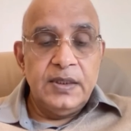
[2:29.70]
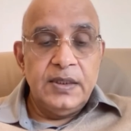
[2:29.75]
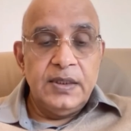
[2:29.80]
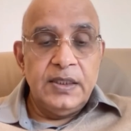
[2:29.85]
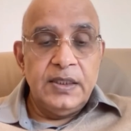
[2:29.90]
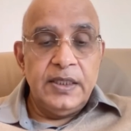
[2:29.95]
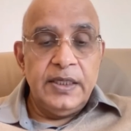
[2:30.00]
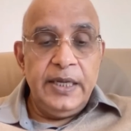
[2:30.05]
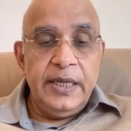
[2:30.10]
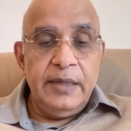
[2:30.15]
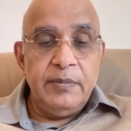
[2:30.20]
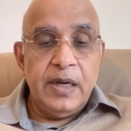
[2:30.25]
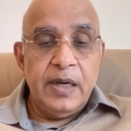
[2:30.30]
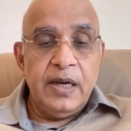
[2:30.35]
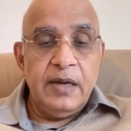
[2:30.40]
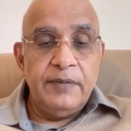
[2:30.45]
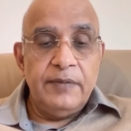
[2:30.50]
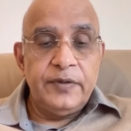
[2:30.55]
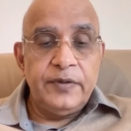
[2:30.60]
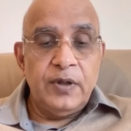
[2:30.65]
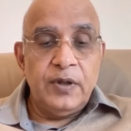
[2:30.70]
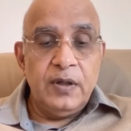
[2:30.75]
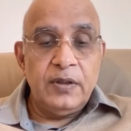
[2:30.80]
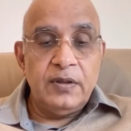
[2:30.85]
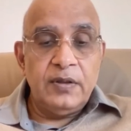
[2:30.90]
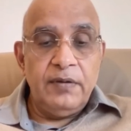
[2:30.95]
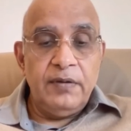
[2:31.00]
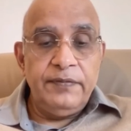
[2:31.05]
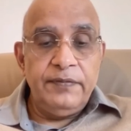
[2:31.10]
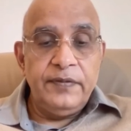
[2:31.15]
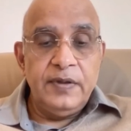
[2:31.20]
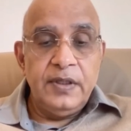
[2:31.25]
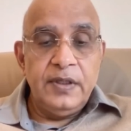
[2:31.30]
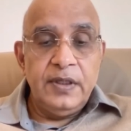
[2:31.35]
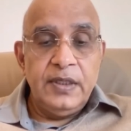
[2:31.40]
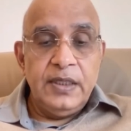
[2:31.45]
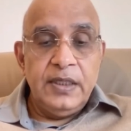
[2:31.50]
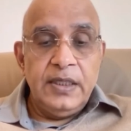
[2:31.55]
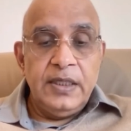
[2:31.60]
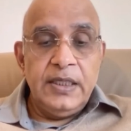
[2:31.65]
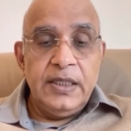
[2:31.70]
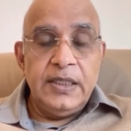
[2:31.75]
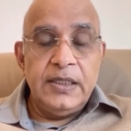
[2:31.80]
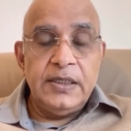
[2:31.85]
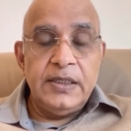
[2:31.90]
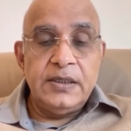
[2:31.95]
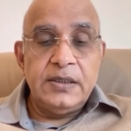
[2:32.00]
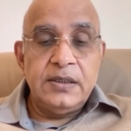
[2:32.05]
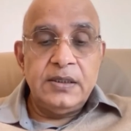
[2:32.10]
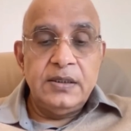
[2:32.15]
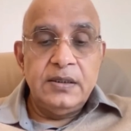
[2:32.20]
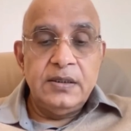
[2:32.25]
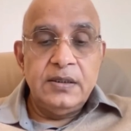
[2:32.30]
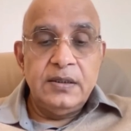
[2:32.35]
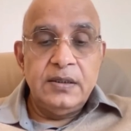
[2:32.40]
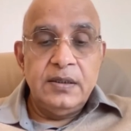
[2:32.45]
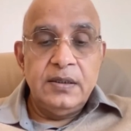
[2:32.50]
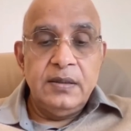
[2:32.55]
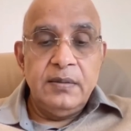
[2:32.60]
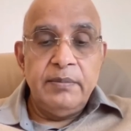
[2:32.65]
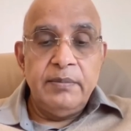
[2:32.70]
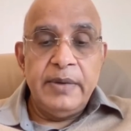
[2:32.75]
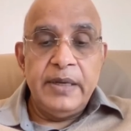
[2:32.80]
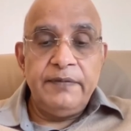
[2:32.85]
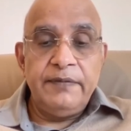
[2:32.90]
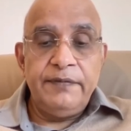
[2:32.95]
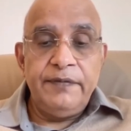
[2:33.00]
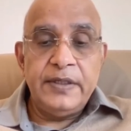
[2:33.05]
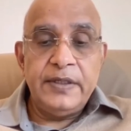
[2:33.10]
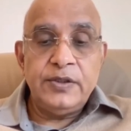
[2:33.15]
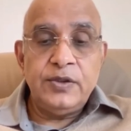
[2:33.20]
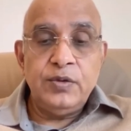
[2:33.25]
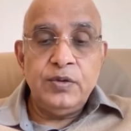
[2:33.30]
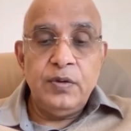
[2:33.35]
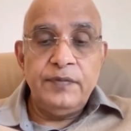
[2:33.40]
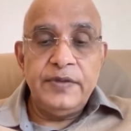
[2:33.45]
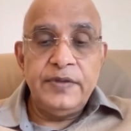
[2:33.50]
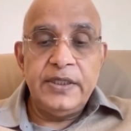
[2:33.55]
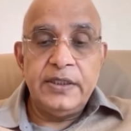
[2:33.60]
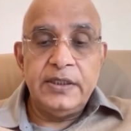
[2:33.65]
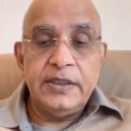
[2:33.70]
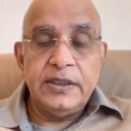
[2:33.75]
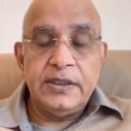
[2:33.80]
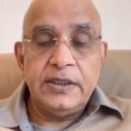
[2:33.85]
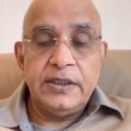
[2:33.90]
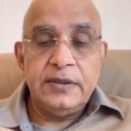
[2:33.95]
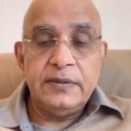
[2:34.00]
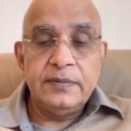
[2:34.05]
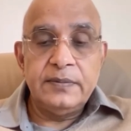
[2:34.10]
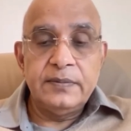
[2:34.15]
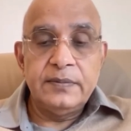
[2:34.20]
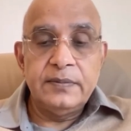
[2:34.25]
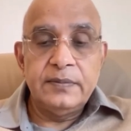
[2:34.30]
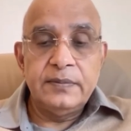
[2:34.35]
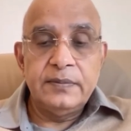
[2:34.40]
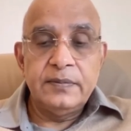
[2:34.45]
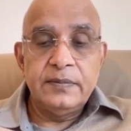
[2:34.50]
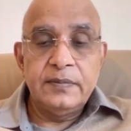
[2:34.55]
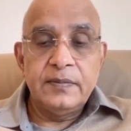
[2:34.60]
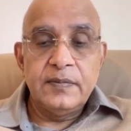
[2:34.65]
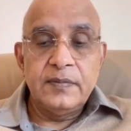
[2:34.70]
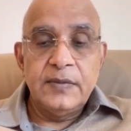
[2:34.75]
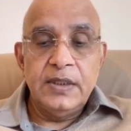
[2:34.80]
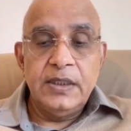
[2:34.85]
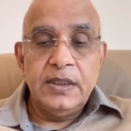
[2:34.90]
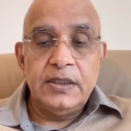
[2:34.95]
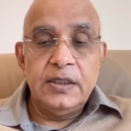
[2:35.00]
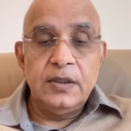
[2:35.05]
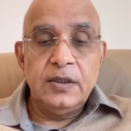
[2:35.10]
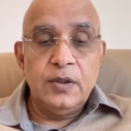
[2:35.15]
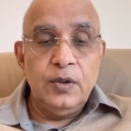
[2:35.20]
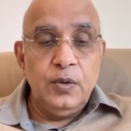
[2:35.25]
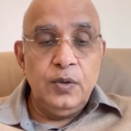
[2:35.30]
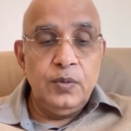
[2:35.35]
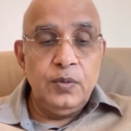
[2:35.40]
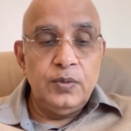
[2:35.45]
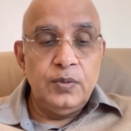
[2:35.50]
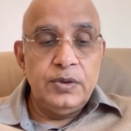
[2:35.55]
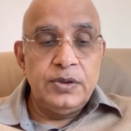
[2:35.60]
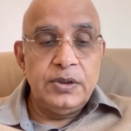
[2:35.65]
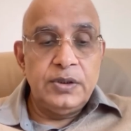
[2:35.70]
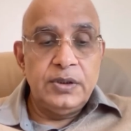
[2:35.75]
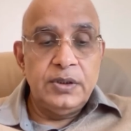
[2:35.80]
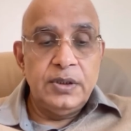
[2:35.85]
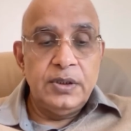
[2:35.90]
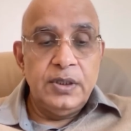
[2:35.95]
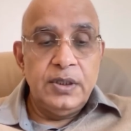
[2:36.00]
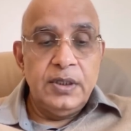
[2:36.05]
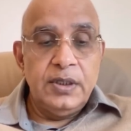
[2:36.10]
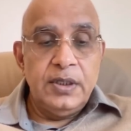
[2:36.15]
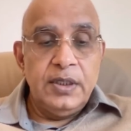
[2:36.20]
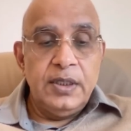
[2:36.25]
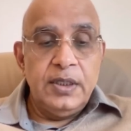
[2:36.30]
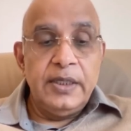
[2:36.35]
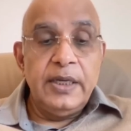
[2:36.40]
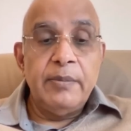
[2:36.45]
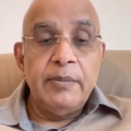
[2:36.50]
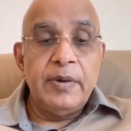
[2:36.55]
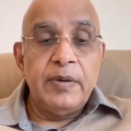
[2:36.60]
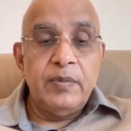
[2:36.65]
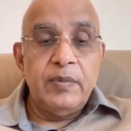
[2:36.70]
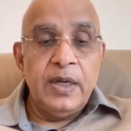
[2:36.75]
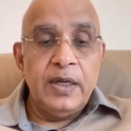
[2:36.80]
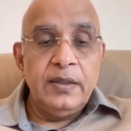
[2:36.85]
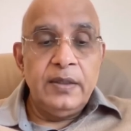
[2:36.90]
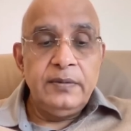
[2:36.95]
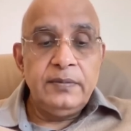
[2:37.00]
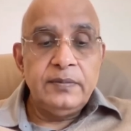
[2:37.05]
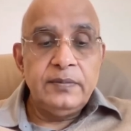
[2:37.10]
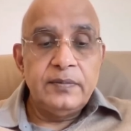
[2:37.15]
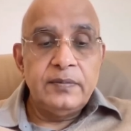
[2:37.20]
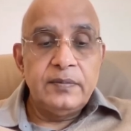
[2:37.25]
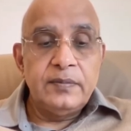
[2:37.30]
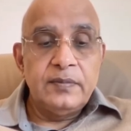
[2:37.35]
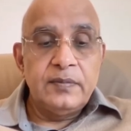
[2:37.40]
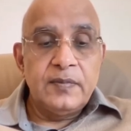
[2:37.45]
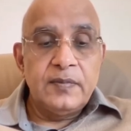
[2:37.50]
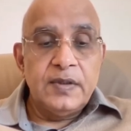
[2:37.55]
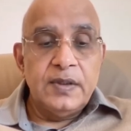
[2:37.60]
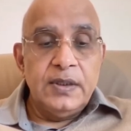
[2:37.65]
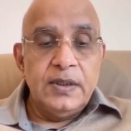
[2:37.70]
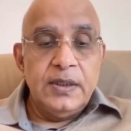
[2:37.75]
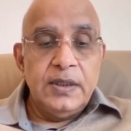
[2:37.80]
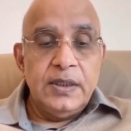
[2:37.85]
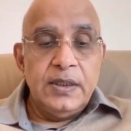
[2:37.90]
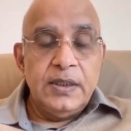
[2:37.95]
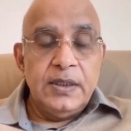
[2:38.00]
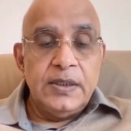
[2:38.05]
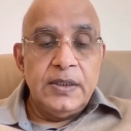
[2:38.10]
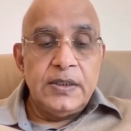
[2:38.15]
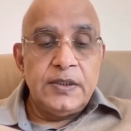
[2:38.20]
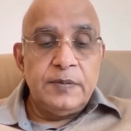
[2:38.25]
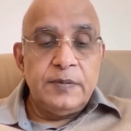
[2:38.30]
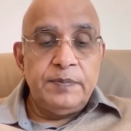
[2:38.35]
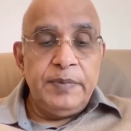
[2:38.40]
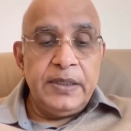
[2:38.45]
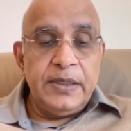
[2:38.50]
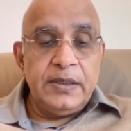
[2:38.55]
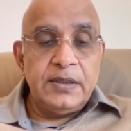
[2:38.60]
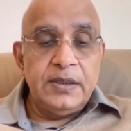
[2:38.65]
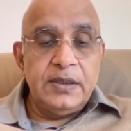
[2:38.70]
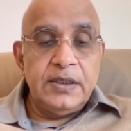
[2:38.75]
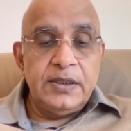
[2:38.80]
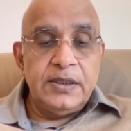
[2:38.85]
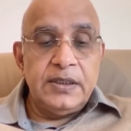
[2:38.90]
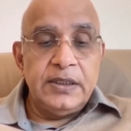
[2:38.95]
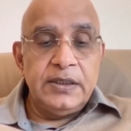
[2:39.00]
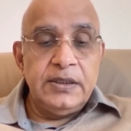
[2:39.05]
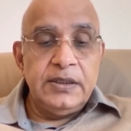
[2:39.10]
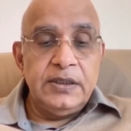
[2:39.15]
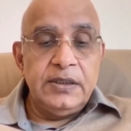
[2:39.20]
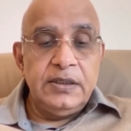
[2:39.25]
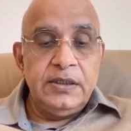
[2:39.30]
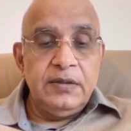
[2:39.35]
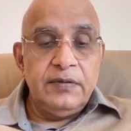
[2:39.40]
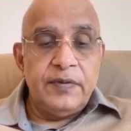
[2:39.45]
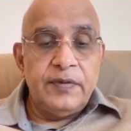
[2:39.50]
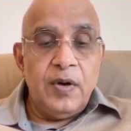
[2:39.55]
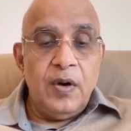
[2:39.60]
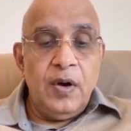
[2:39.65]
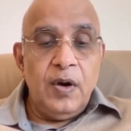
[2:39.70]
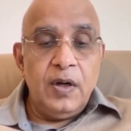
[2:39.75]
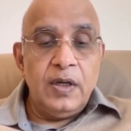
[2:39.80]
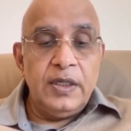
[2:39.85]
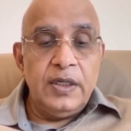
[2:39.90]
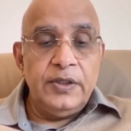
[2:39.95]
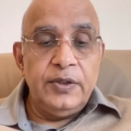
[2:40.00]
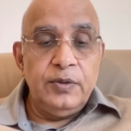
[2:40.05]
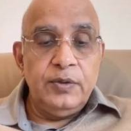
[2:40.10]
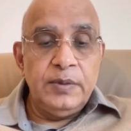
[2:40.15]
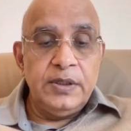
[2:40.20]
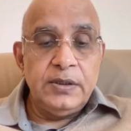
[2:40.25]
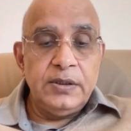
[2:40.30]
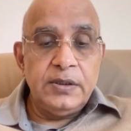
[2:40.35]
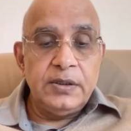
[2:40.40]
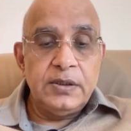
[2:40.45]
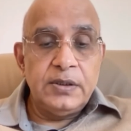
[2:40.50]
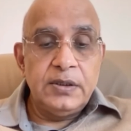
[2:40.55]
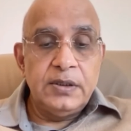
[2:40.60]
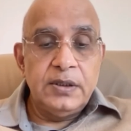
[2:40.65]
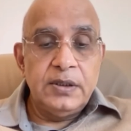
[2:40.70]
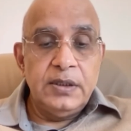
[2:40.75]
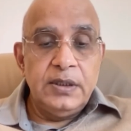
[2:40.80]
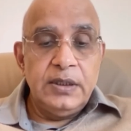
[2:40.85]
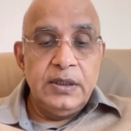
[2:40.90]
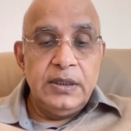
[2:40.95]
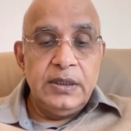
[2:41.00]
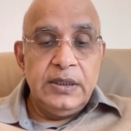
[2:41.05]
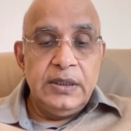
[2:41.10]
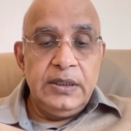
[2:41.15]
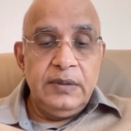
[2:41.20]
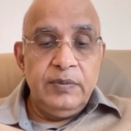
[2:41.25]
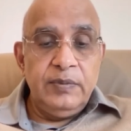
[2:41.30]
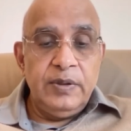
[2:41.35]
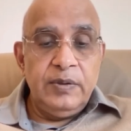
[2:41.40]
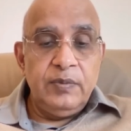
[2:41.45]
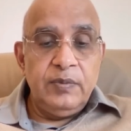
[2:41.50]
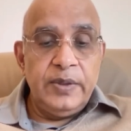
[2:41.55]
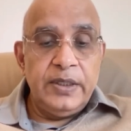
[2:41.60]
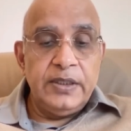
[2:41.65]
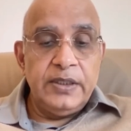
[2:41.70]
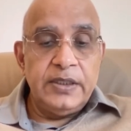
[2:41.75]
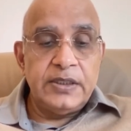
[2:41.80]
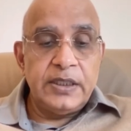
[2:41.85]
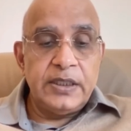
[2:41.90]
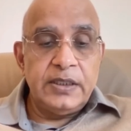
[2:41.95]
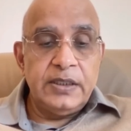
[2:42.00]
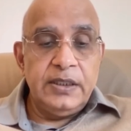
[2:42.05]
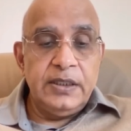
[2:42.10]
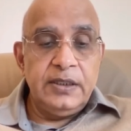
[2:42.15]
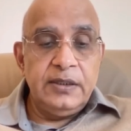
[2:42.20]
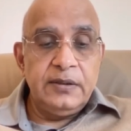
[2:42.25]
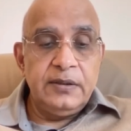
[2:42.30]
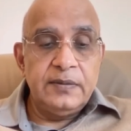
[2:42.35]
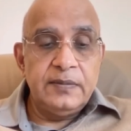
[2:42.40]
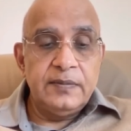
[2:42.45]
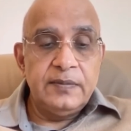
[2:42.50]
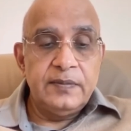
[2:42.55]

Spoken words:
The name I have thought of is Manifesto of Dignity. It includes, number one, respect the dignity of all humans, even when disagreeing.